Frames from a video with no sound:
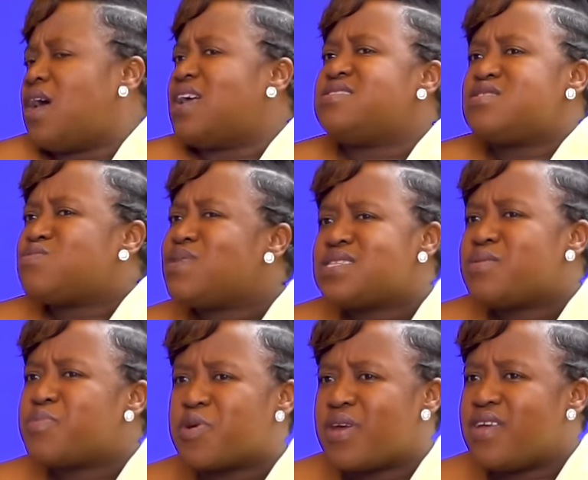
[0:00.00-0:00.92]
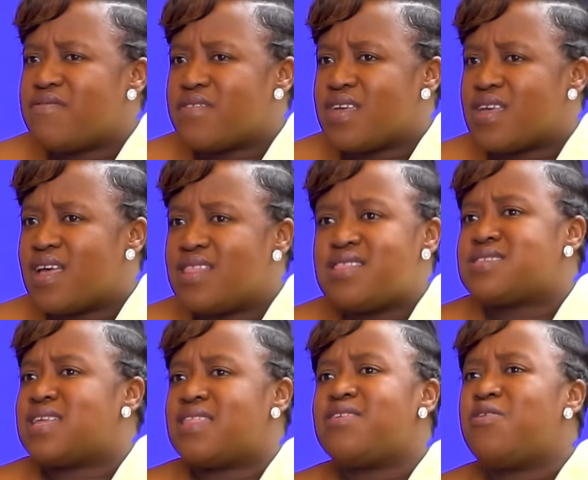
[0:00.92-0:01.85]
I just want some gravy, and
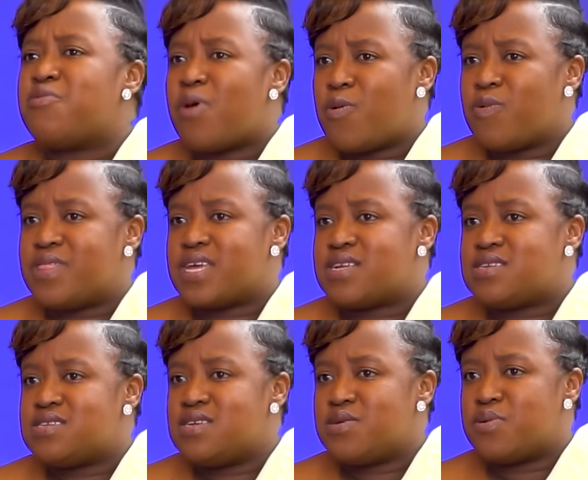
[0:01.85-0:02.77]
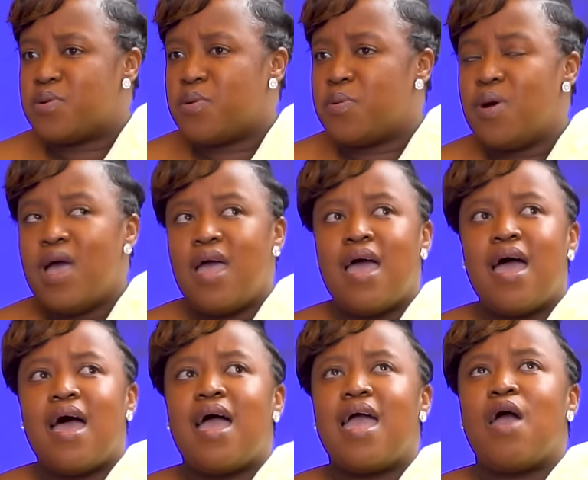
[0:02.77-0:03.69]
there's nothing wrong with it, you know. Mm.
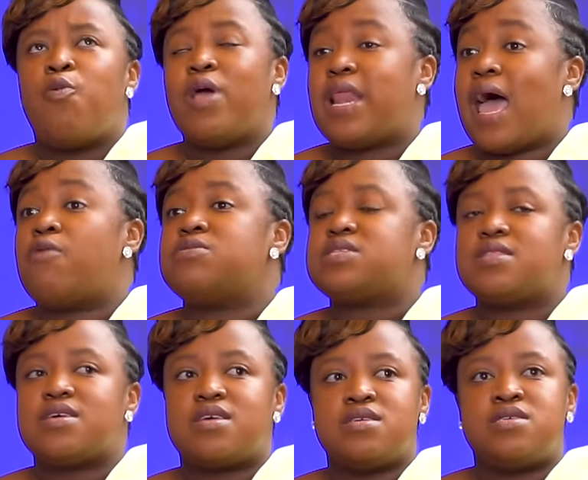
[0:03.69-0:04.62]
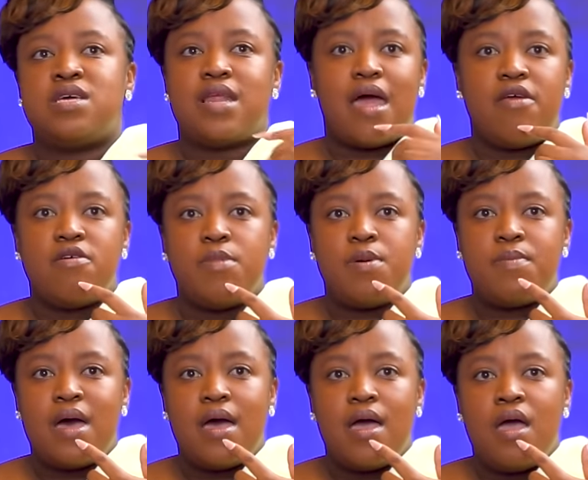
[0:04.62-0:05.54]
When I was in the kitchen, I
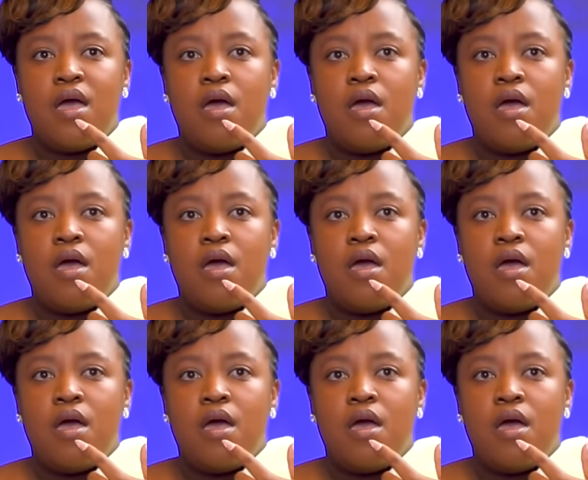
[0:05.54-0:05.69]
remember